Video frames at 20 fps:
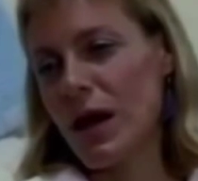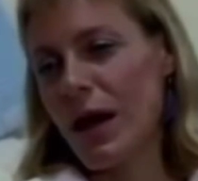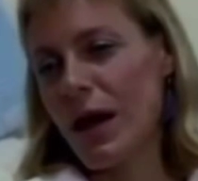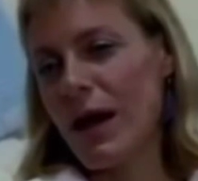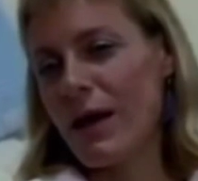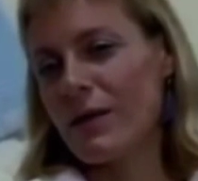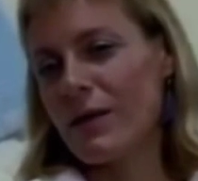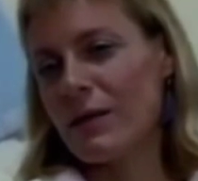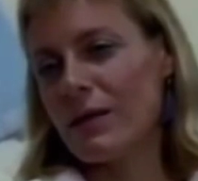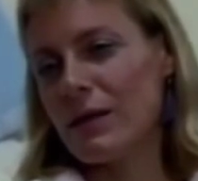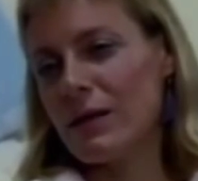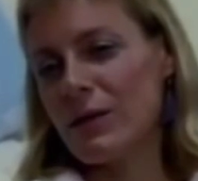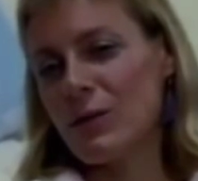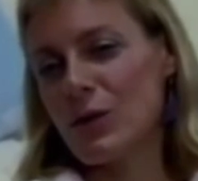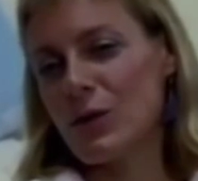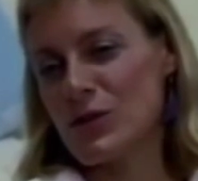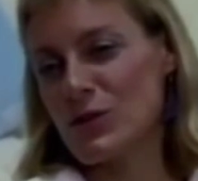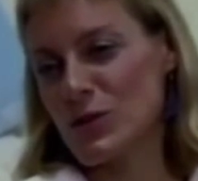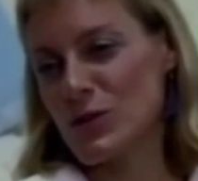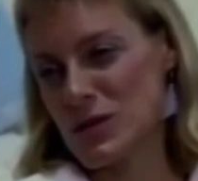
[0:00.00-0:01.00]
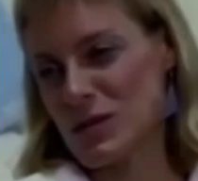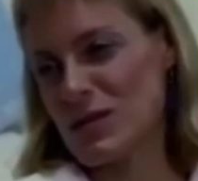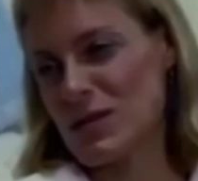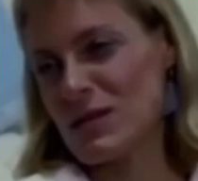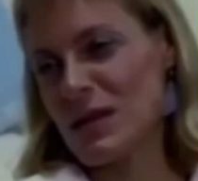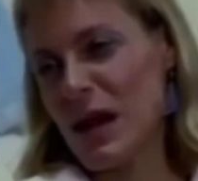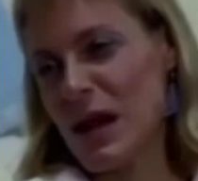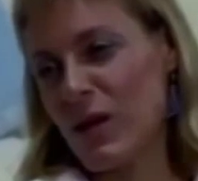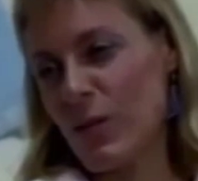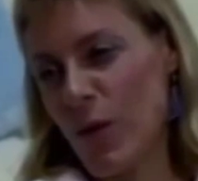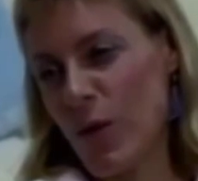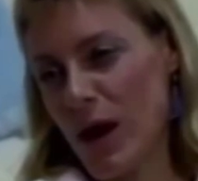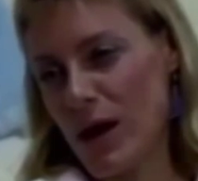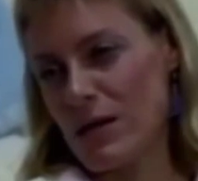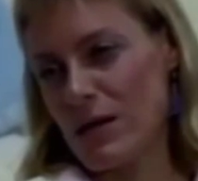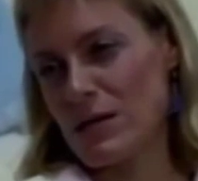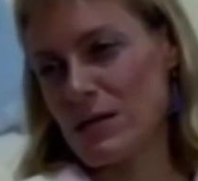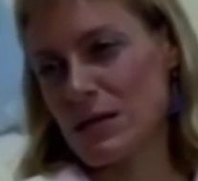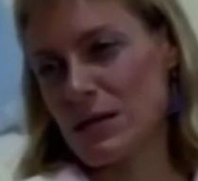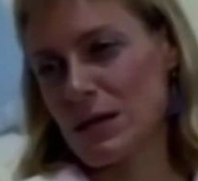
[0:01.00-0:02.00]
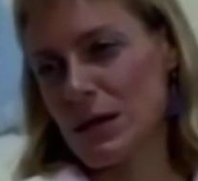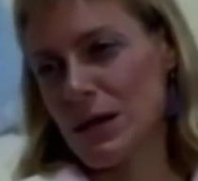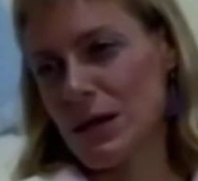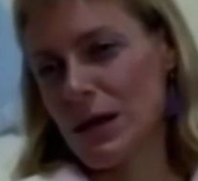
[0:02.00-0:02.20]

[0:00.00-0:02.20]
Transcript: and which was to celebrate,